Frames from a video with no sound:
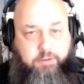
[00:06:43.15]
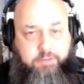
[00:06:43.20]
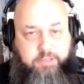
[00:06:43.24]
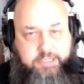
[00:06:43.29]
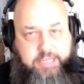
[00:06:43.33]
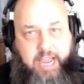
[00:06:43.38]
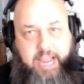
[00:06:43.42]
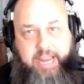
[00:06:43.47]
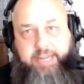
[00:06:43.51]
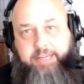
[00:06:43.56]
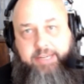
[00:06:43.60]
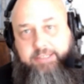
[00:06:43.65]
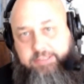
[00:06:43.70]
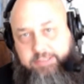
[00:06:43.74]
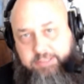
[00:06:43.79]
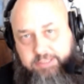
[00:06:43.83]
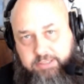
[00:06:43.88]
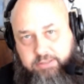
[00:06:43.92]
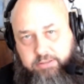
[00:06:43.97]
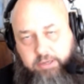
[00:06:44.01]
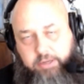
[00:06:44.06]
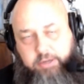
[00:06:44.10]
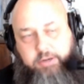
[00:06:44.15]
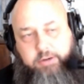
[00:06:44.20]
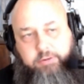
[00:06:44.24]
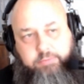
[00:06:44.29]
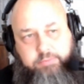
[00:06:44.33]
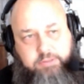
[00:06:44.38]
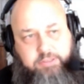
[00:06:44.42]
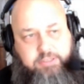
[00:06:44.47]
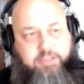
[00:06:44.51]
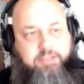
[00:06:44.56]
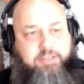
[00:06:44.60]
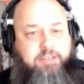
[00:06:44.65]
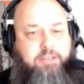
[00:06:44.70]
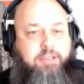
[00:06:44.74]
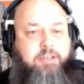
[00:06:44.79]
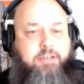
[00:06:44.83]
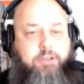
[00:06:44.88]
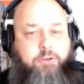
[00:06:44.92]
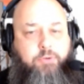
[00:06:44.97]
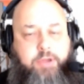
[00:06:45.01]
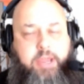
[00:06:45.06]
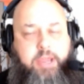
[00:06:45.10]
Titans, you know,
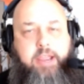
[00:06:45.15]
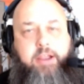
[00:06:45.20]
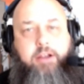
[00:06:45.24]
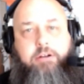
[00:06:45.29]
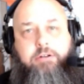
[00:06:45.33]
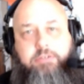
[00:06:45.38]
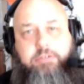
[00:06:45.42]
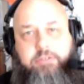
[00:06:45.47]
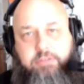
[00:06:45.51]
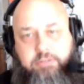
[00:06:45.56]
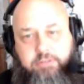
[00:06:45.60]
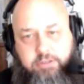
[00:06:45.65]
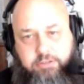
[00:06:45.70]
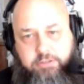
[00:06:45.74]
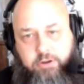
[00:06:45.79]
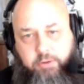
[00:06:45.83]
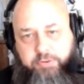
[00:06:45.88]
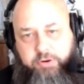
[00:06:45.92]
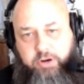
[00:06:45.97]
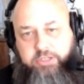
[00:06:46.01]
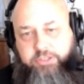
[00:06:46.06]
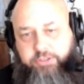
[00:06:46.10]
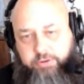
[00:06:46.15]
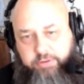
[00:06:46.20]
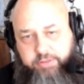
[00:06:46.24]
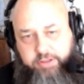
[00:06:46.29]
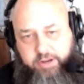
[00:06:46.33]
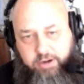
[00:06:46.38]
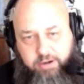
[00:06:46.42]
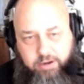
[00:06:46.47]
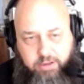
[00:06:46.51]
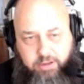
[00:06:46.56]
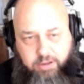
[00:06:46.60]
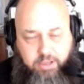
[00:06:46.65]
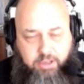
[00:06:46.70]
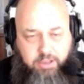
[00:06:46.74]
who cares? There's no pressure there.